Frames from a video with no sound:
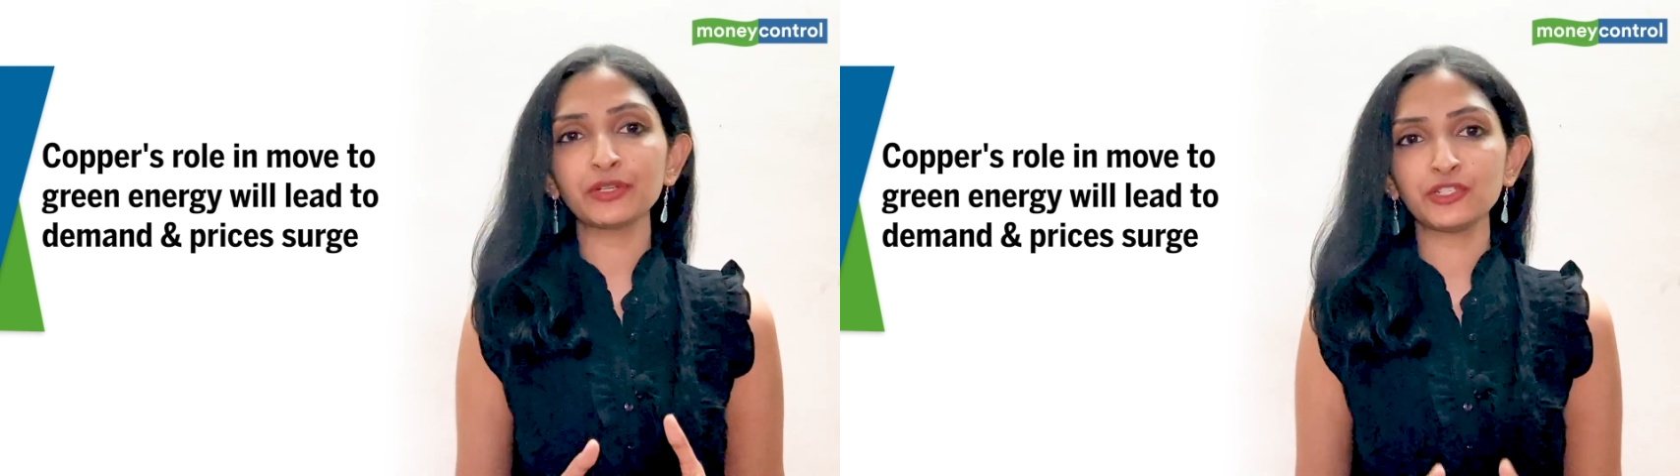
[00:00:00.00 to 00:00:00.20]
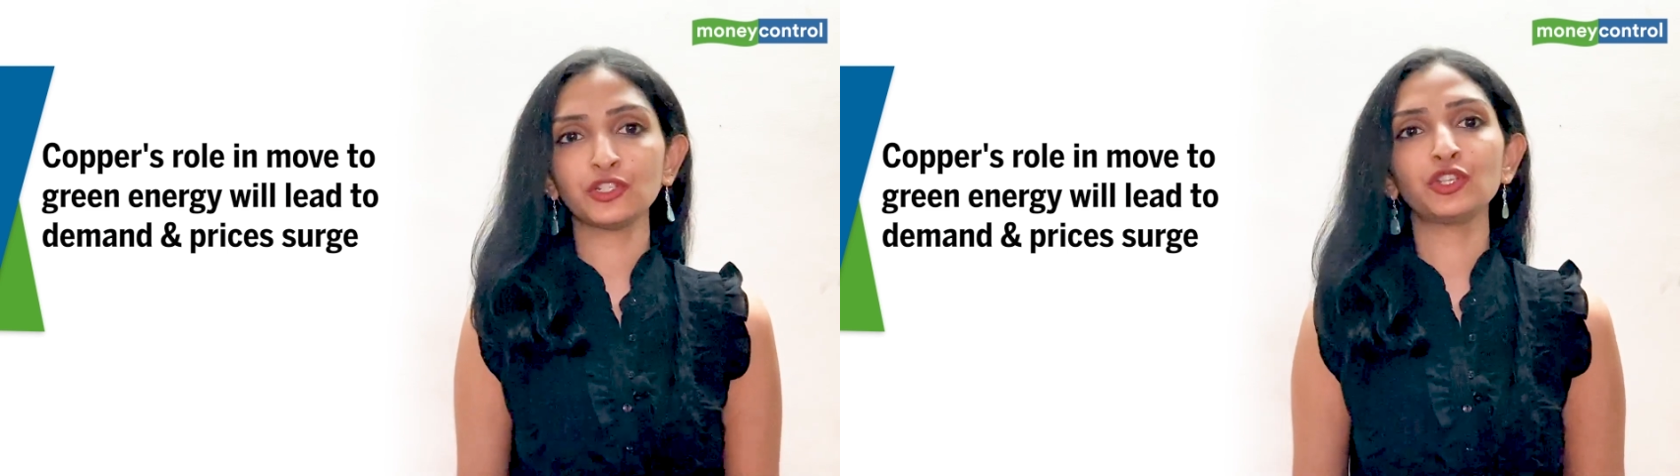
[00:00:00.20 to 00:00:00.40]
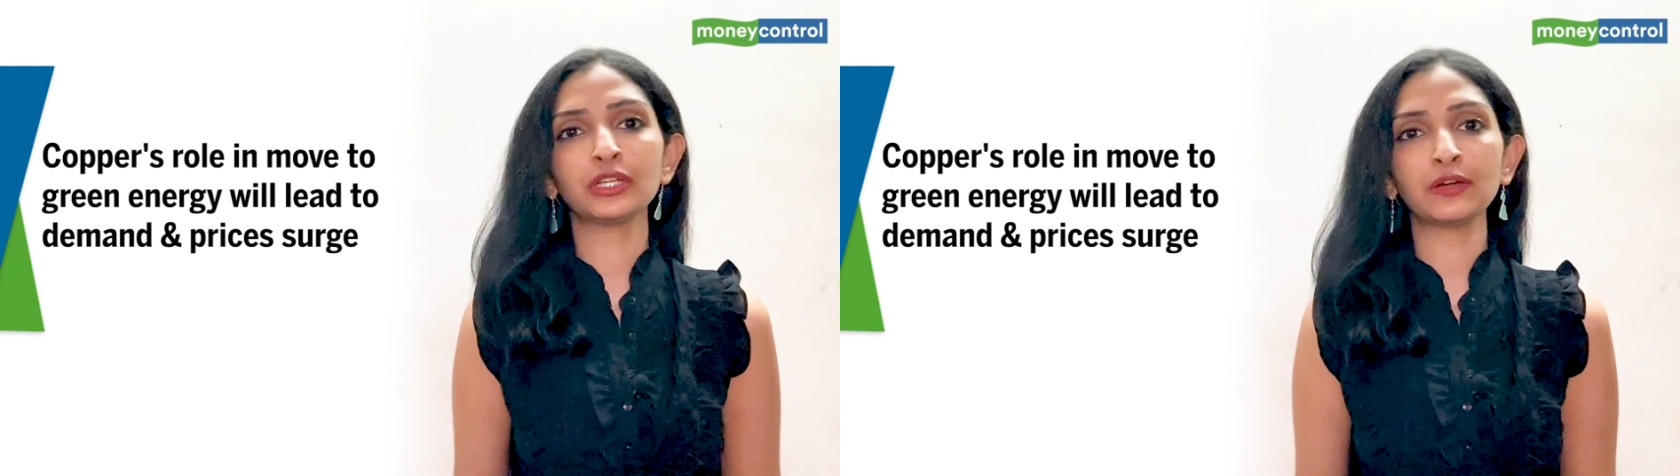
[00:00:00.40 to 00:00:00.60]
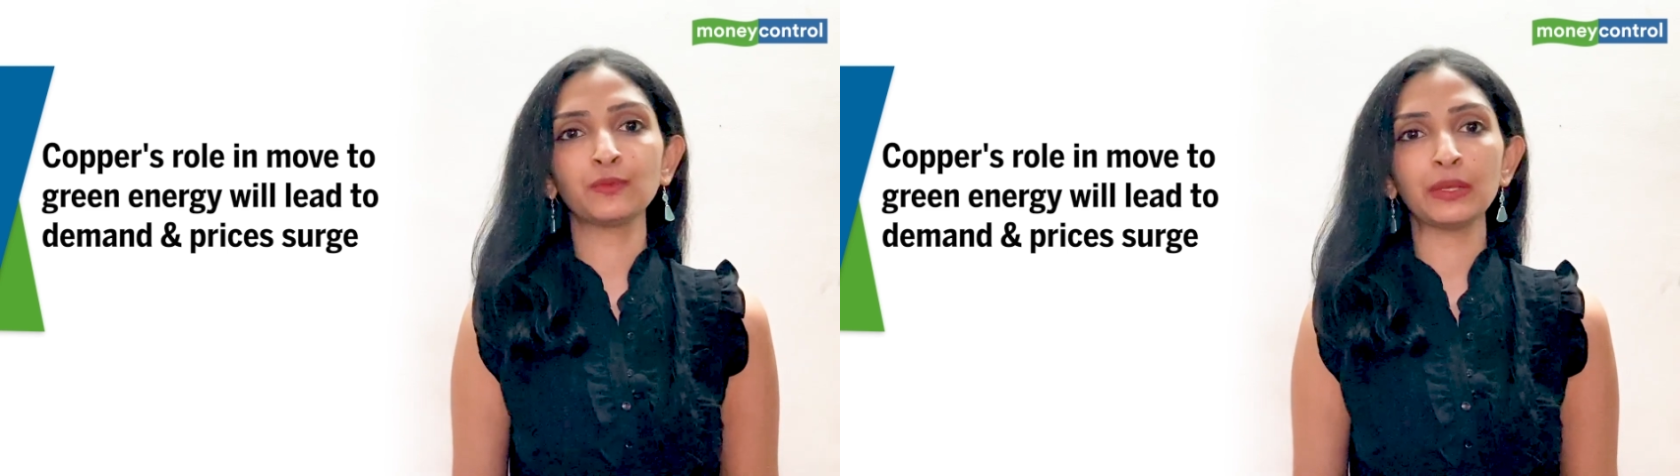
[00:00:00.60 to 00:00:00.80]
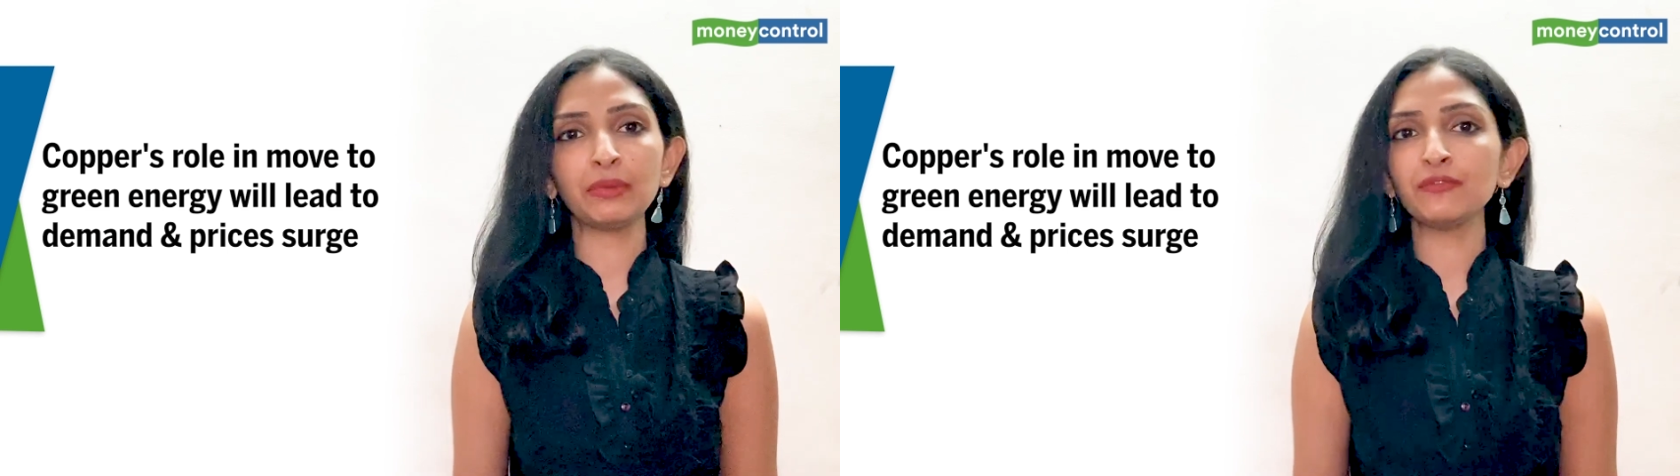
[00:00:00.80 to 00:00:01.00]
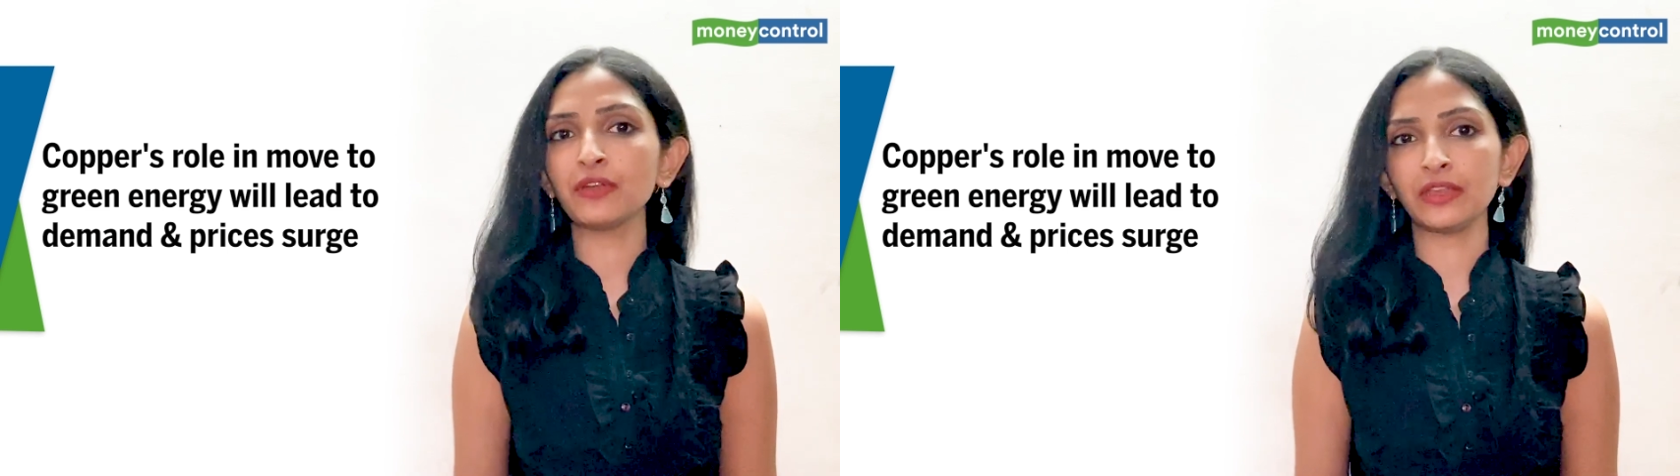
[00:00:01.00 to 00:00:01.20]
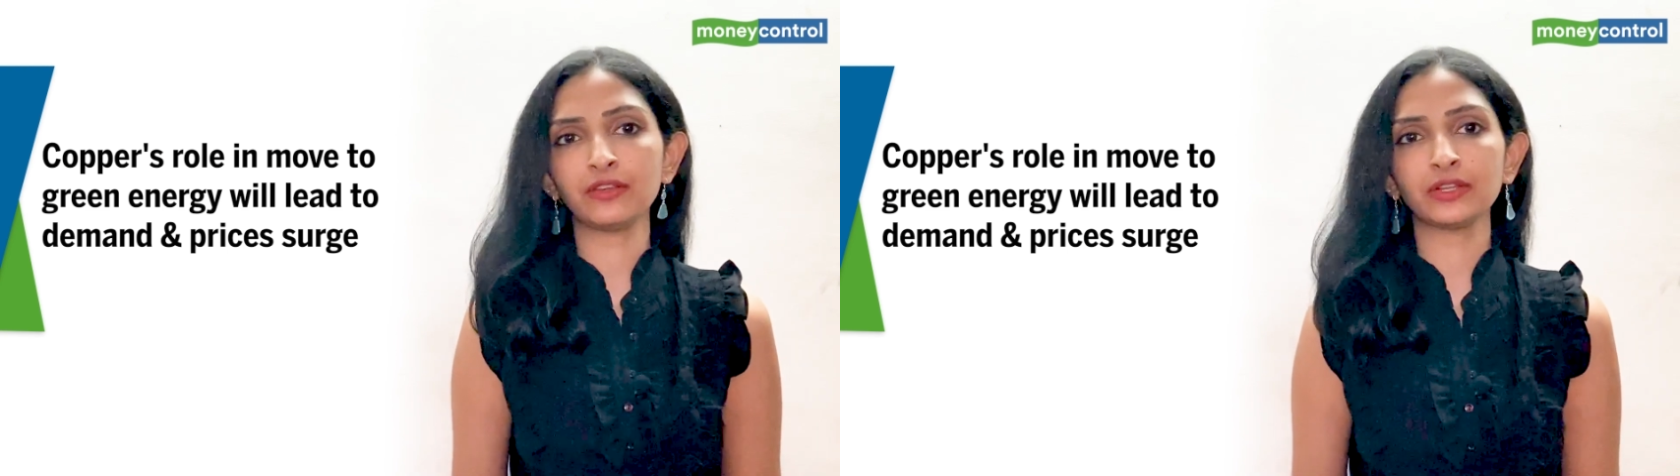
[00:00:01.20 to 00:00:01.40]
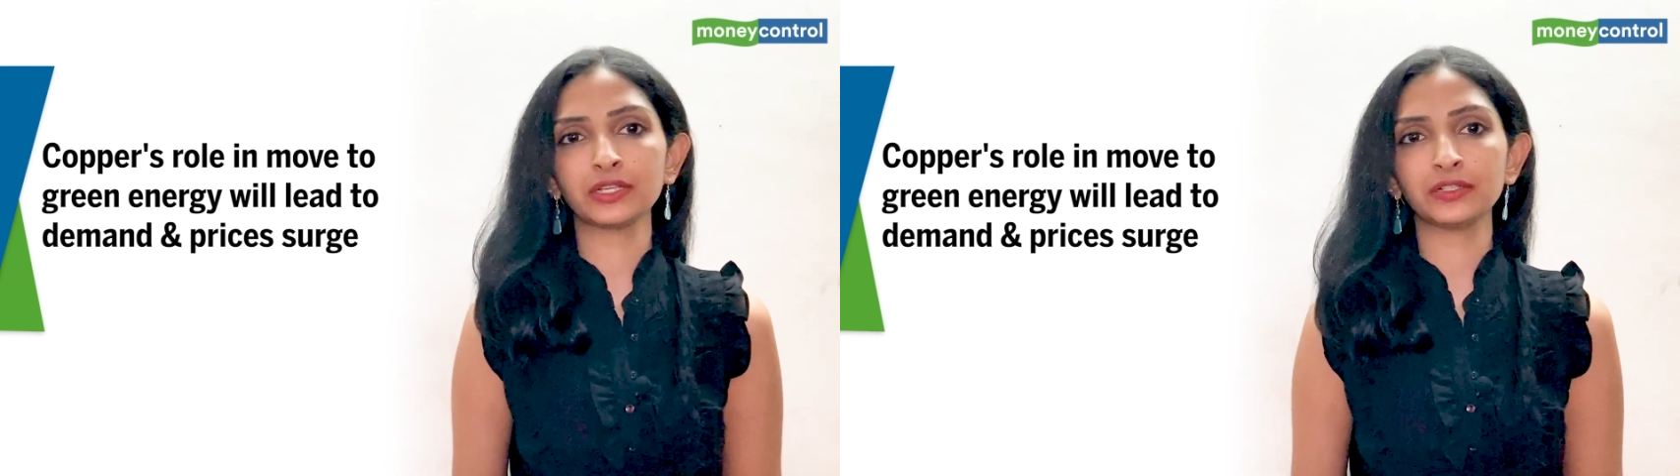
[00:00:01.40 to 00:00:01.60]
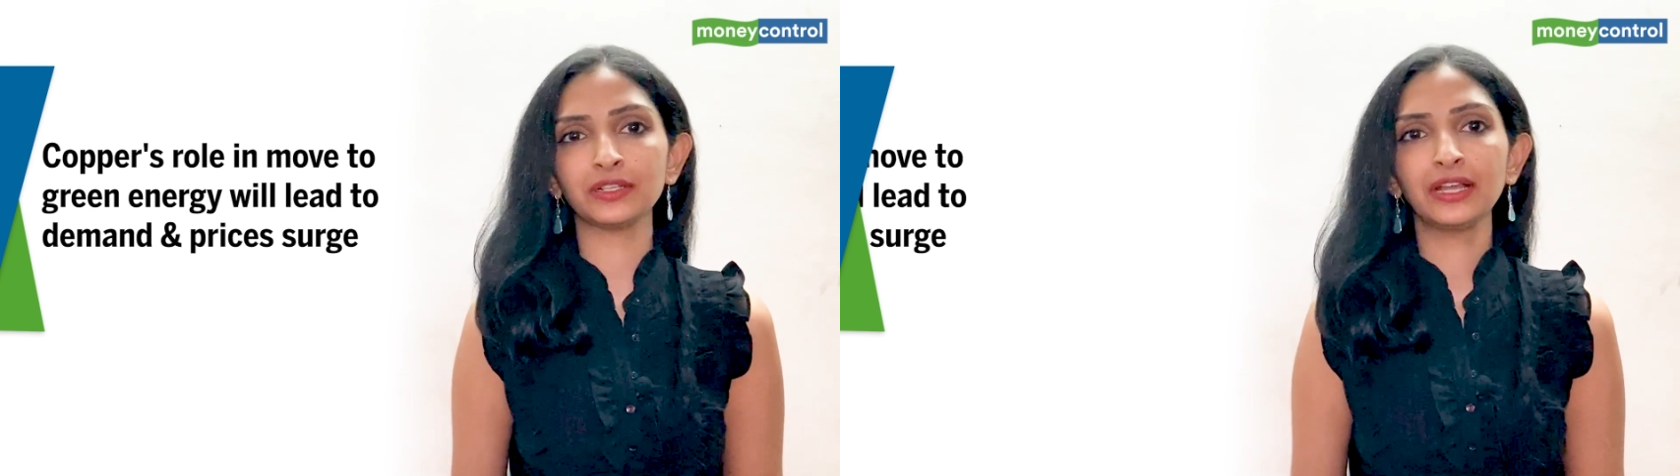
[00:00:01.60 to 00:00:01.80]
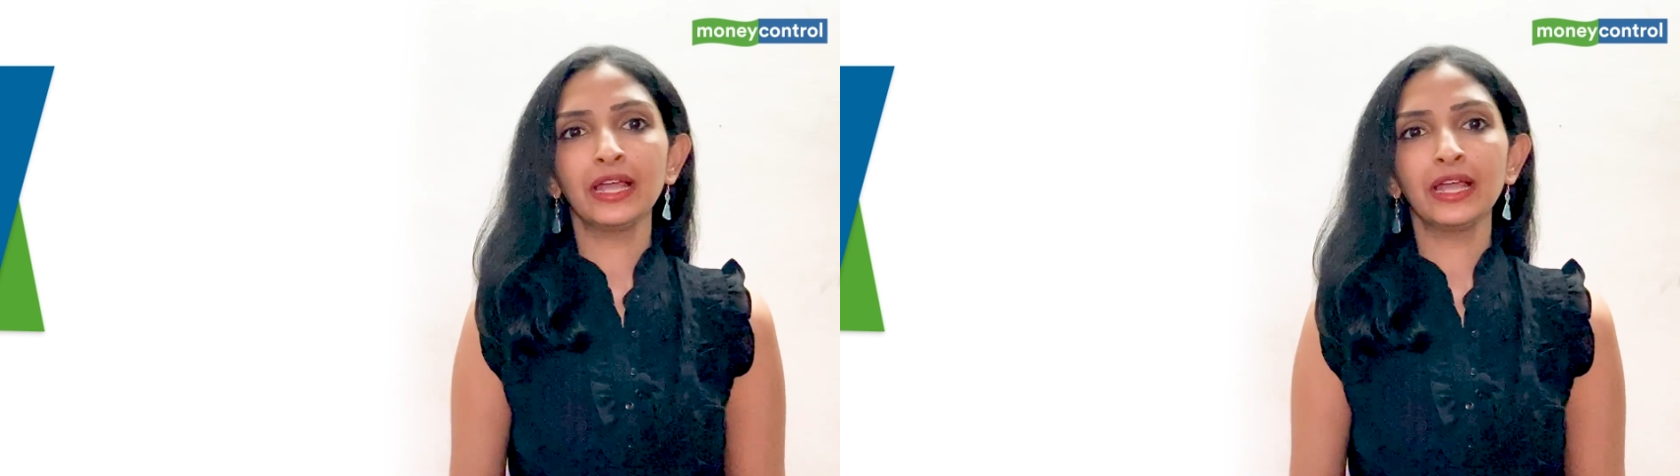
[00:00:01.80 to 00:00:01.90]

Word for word: particular will be very critical.